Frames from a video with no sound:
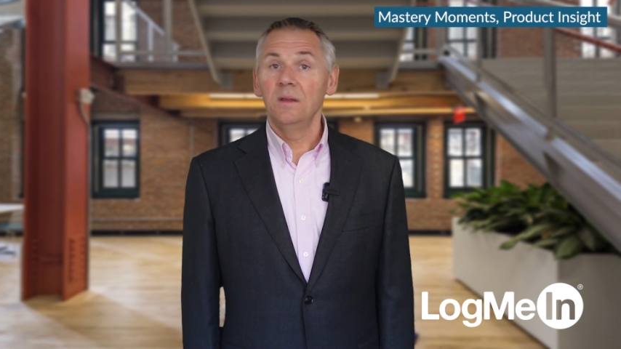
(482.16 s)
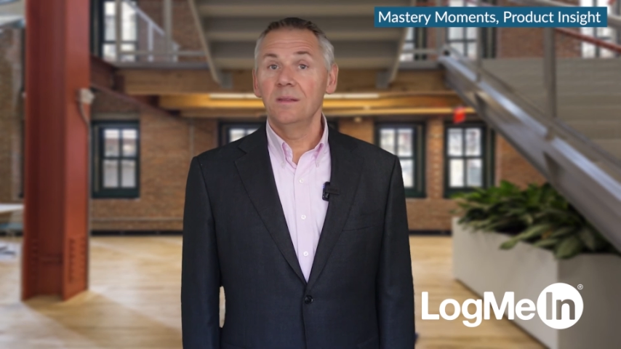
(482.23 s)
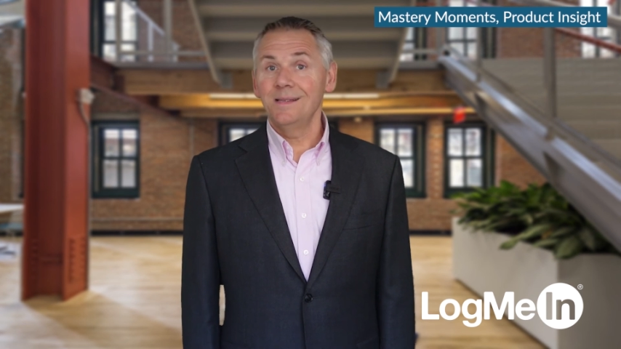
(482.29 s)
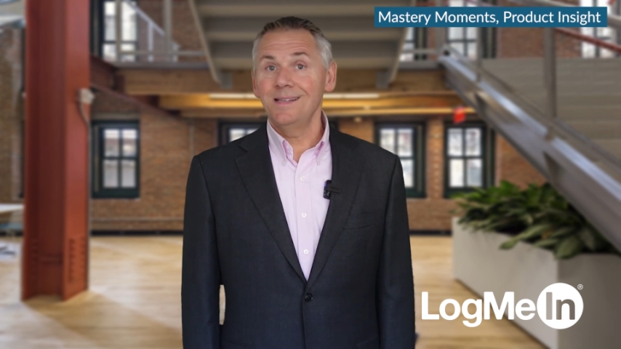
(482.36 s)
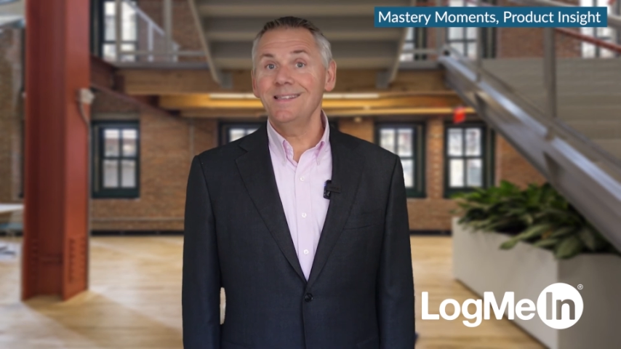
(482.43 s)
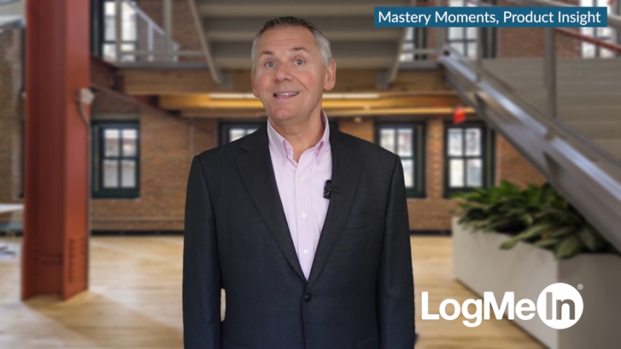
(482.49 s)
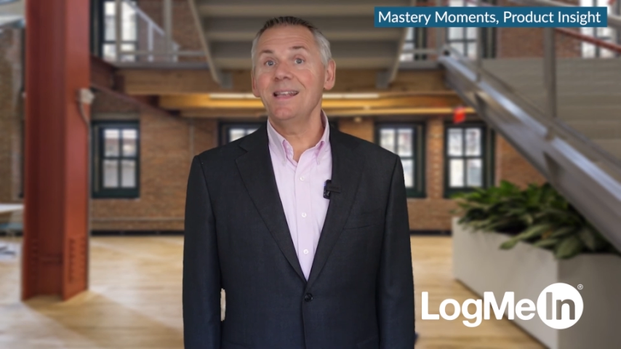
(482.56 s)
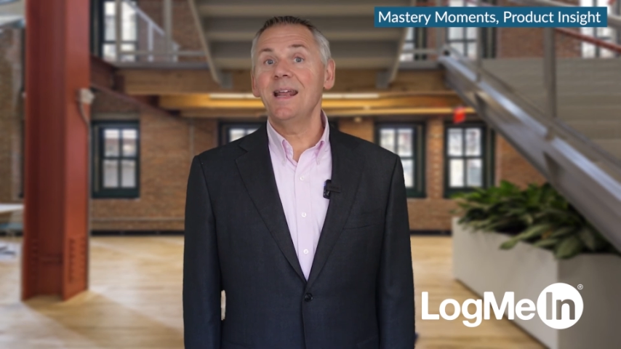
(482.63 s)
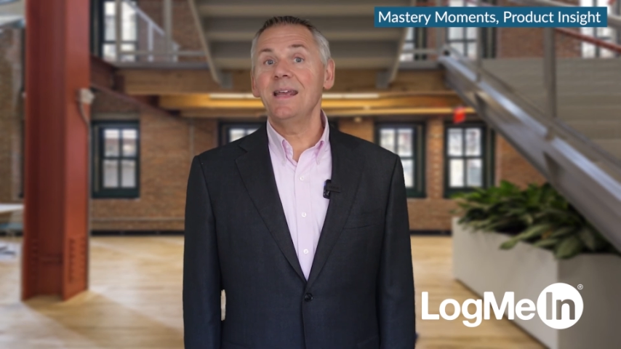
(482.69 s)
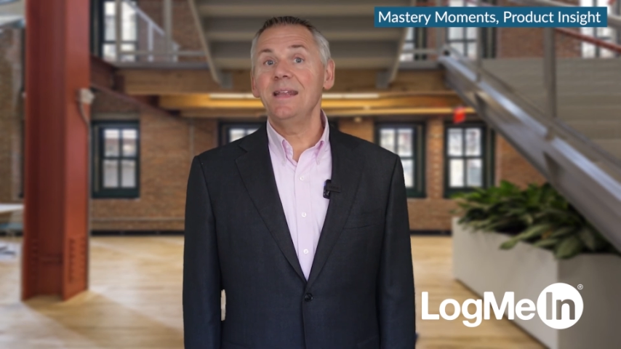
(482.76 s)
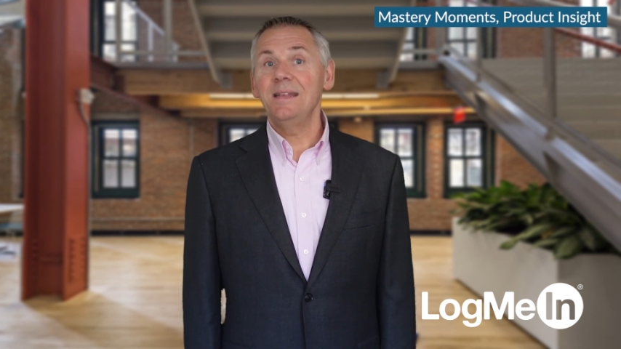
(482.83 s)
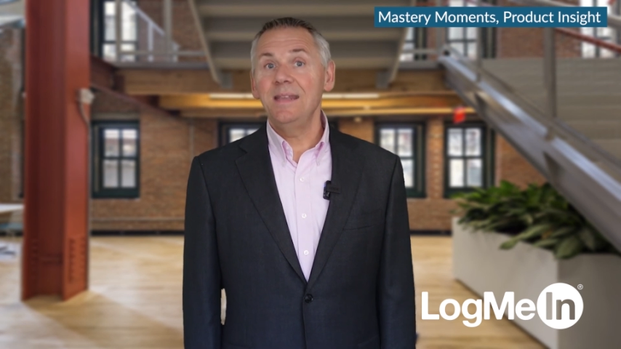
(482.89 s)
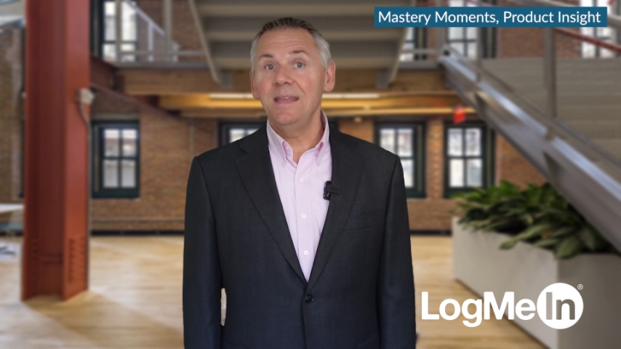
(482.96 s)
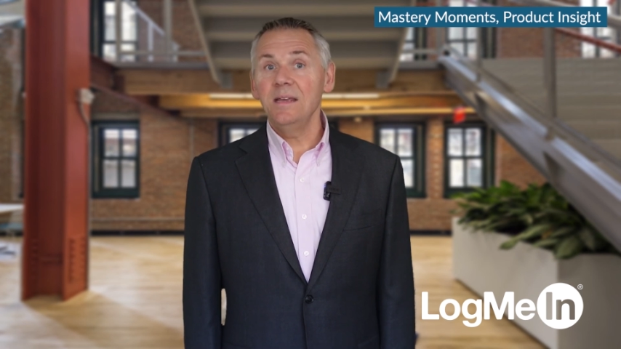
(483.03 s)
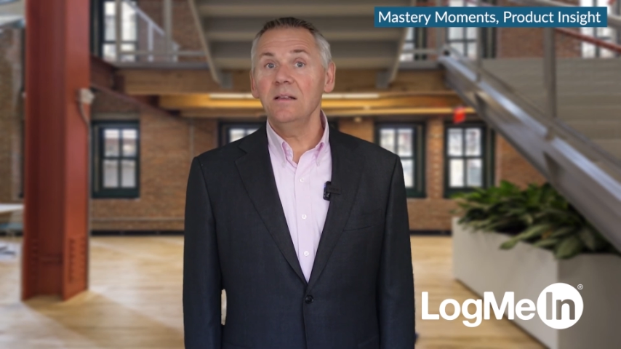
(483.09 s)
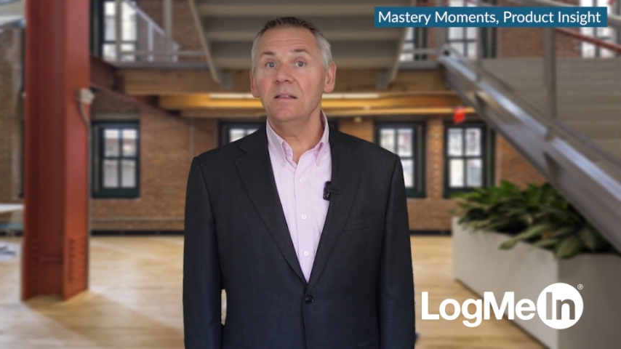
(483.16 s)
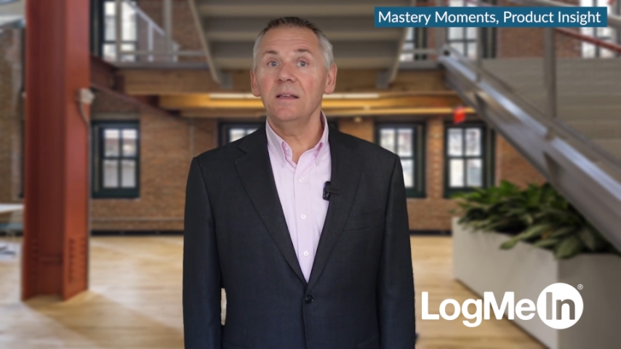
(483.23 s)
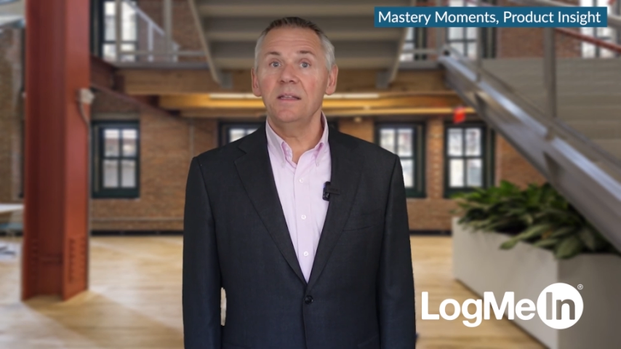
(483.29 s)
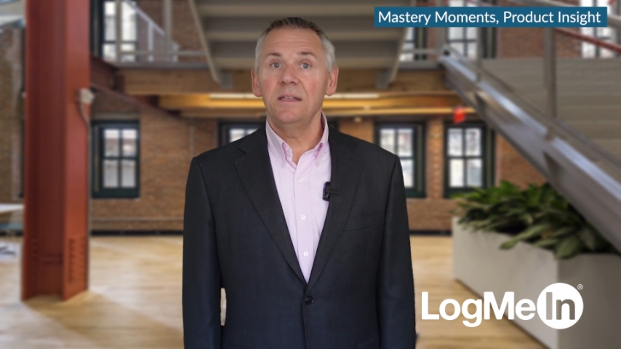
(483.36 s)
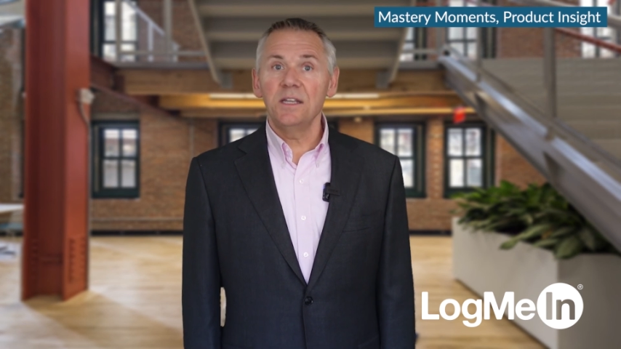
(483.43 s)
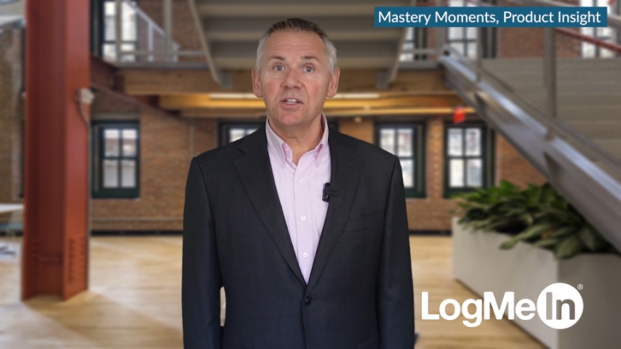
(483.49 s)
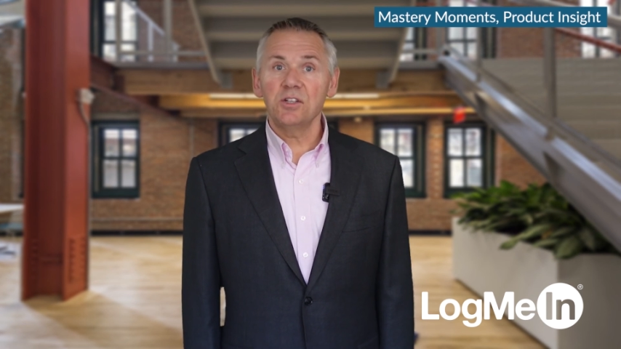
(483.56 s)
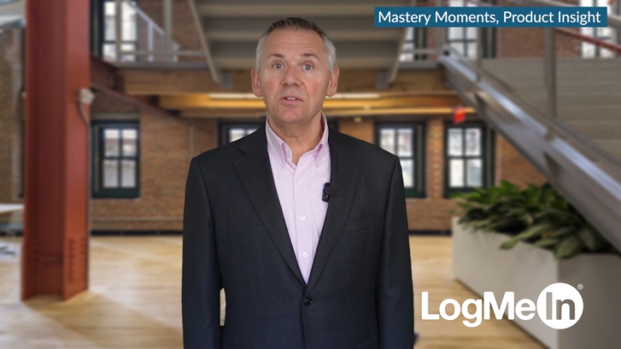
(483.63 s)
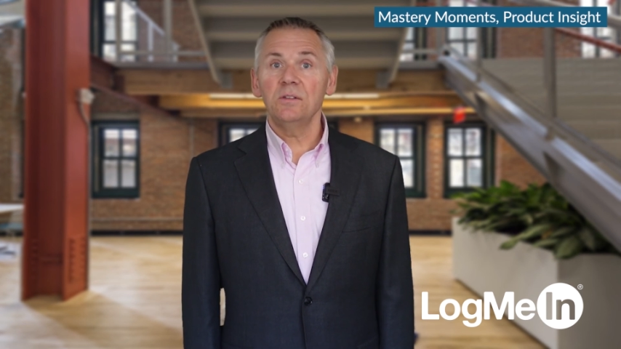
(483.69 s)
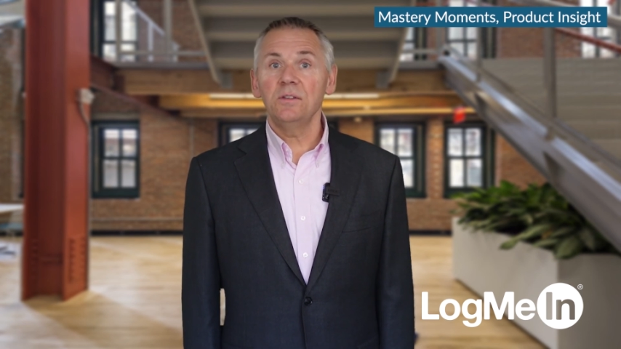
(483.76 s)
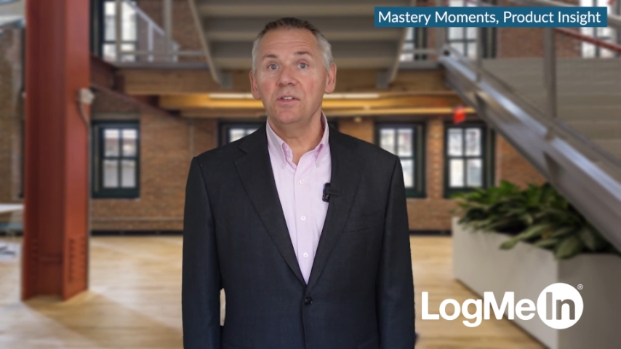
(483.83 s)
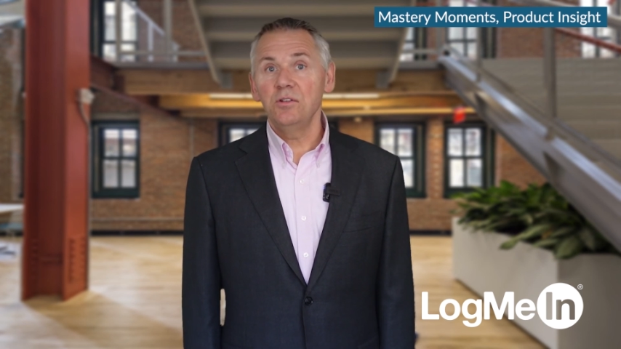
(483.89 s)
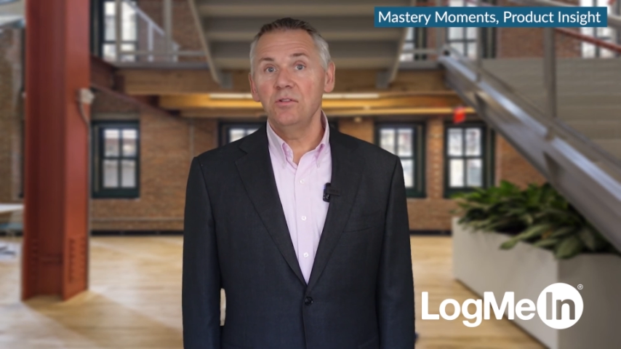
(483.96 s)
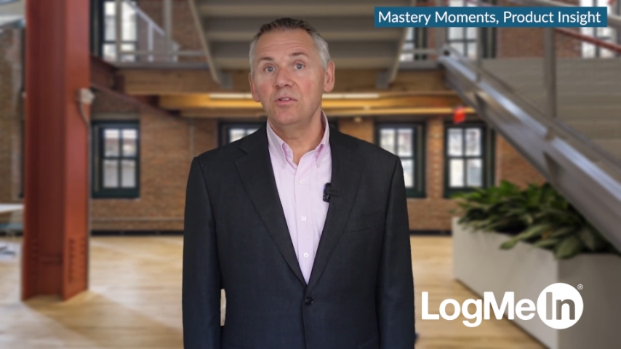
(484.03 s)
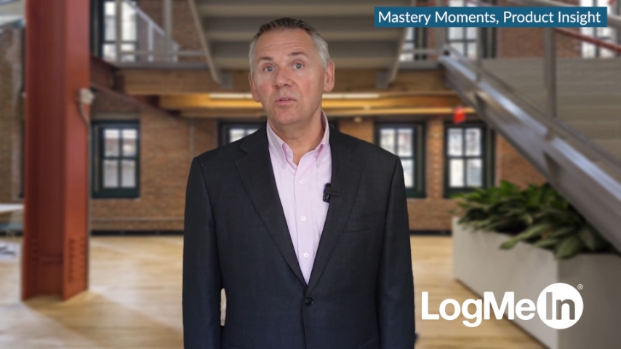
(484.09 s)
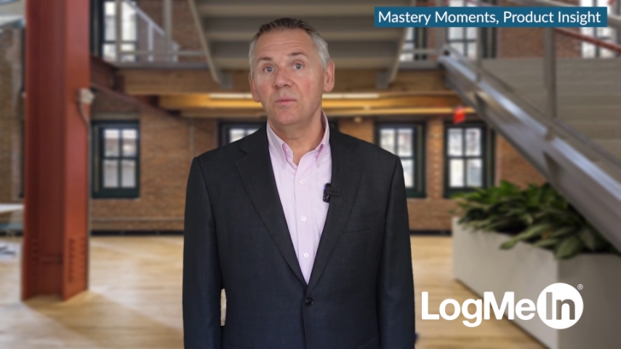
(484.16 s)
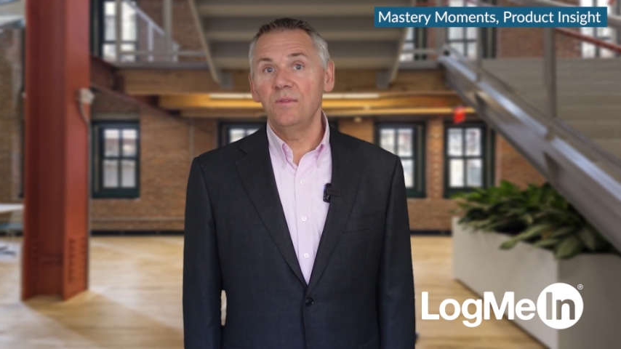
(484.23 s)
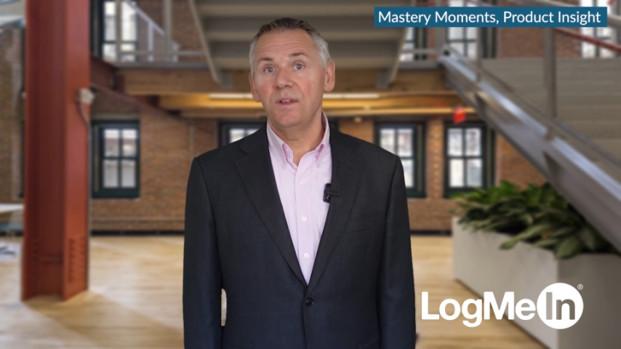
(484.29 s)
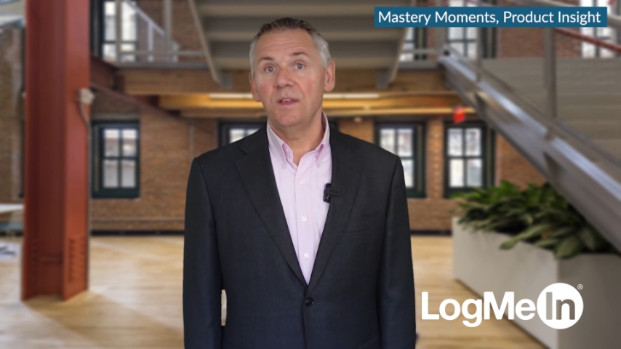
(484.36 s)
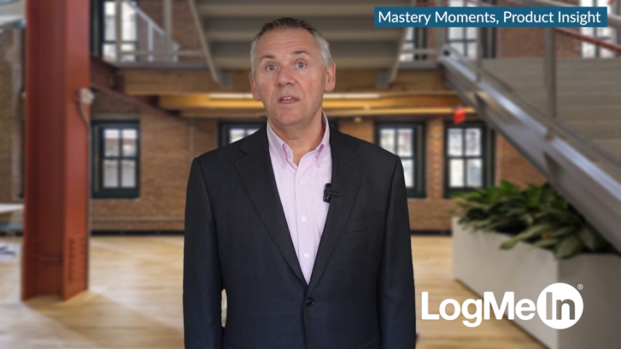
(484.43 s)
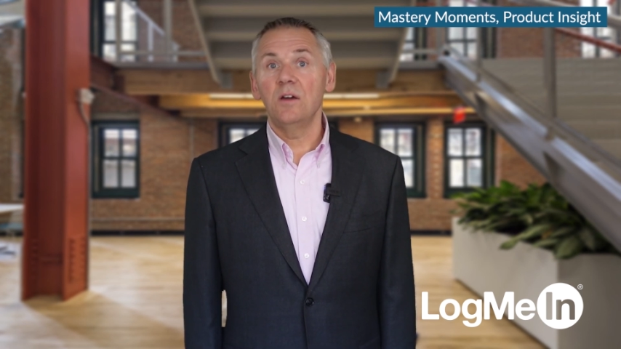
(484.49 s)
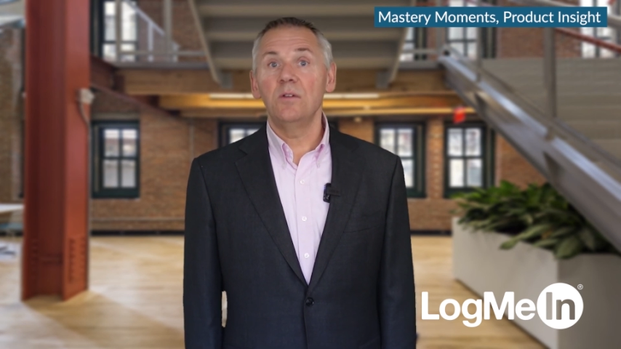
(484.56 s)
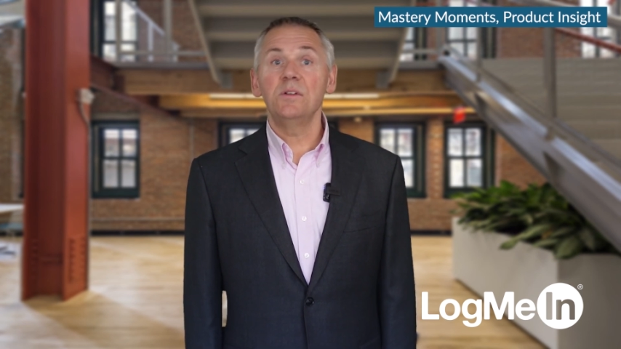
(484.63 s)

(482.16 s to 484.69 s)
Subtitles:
This is an ideal initial YouTube video